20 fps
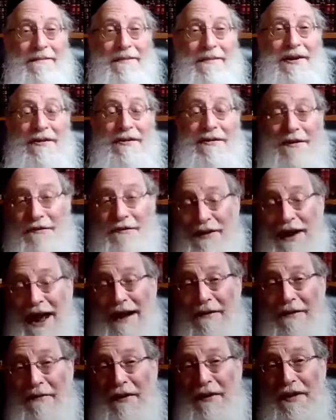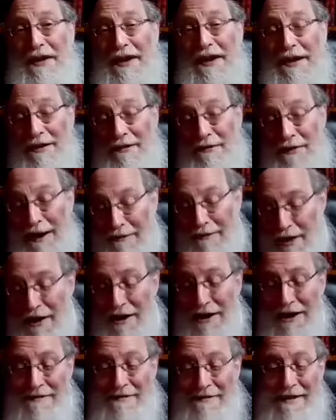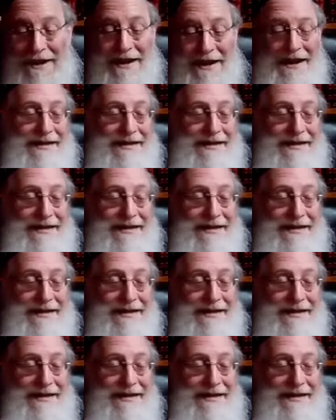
because if not for the Ramoim,